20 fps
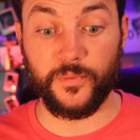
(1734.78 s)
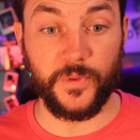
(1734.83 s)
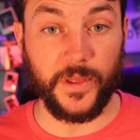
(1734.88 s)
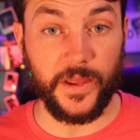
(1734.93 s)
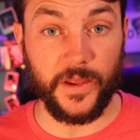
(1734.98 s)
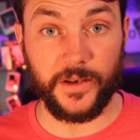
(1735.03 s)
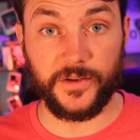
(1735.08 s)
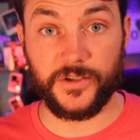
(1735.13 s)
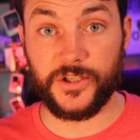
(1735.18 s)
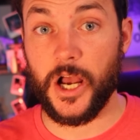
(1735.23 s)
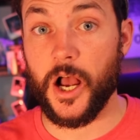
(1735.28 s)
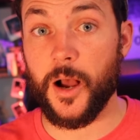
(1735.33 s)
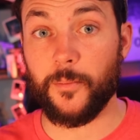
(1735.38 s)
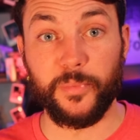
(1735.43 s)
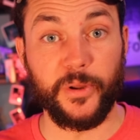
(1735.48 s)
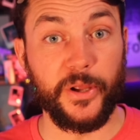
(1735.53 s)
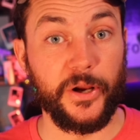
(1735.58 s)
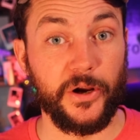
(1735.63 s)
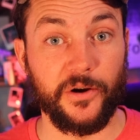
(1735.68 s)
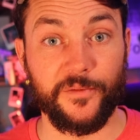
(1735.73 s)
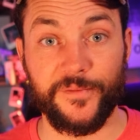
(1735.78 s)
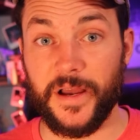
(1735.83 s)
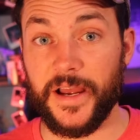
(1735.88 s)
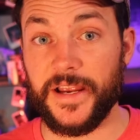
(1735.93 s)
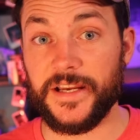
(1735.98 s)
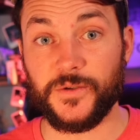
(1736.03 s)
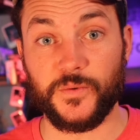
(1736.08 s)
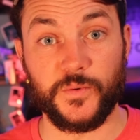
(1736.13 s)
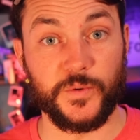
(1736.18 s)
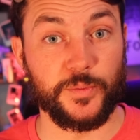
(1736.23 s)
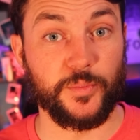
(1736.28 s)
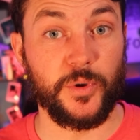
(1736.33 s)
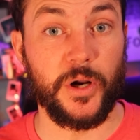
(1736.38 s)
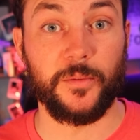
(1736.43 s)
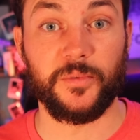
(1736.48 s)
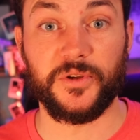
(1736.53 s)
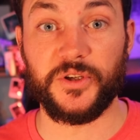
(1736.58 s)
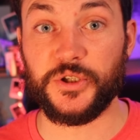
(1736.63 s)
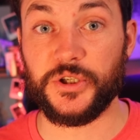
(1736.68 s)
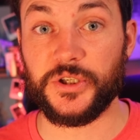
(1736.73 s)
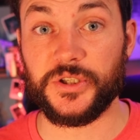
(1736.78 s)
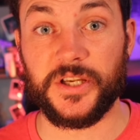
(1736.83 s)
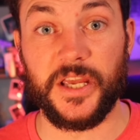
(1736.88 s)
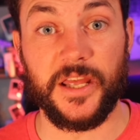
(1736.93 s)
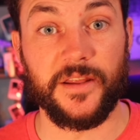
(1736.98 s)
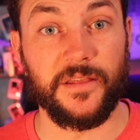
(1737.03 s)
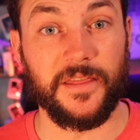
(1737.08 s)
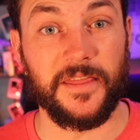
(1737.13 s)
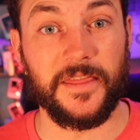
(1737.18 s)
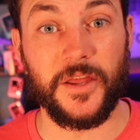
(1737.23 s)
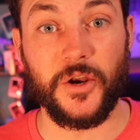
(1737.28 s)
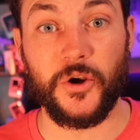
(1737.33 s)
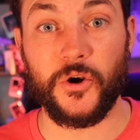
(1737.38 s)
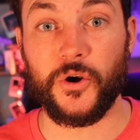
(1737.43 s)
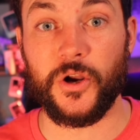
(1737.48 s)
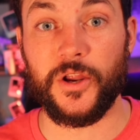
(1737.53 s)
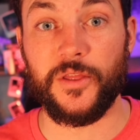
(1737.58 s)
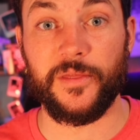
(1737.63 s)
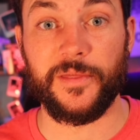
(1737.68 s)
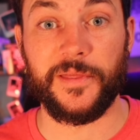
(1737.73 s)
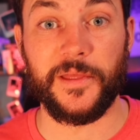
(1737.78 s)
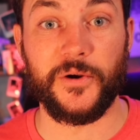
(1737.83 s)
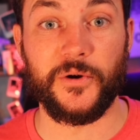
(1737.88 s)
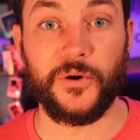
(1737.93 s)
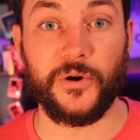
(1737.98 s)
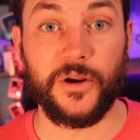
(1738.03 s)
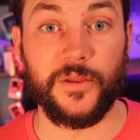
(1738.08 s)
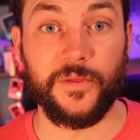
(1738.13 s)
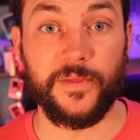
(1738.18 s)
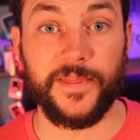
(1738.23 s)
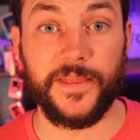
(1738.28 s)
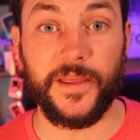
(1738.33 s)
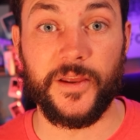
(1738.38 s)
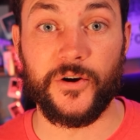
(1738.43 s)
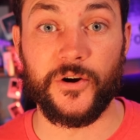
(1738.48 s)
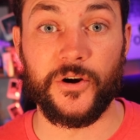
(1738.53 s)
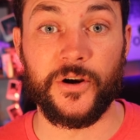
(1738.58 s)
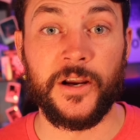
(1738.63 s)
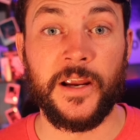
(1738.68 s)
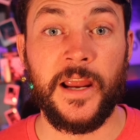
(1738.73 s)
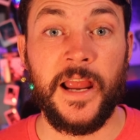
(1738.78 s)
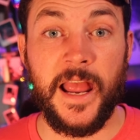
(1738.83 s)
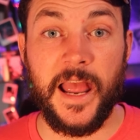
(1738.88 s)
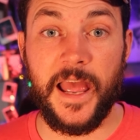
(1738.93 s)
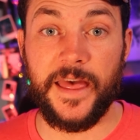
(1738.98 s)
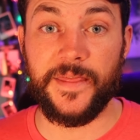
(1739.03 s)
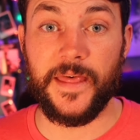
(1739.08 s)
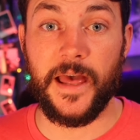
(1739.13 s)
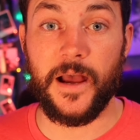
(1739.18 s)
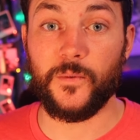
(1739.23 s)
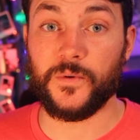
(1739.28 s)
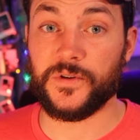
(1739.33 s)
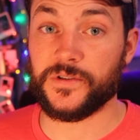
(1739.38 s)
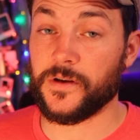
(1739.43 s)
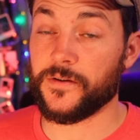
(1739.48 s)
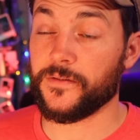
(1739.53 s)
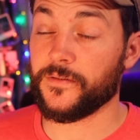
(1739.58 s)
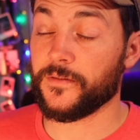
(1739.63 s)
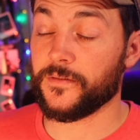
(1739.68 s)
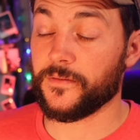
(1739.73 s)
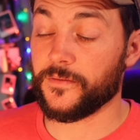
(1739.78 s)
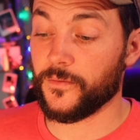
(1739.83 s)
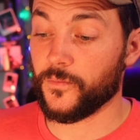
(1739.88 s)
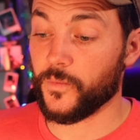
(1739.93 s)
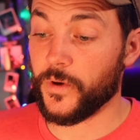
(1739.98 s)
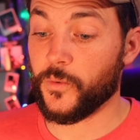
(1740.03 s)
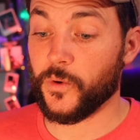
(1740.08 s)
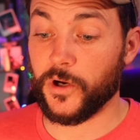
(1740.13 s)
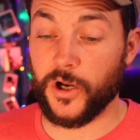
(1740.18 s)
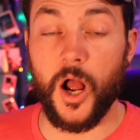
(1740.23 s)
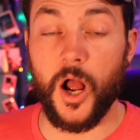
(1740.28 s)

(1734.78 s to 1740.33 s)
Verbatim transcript: the top layer of ice was probably just getting thinner and thinner and thinner and that was we were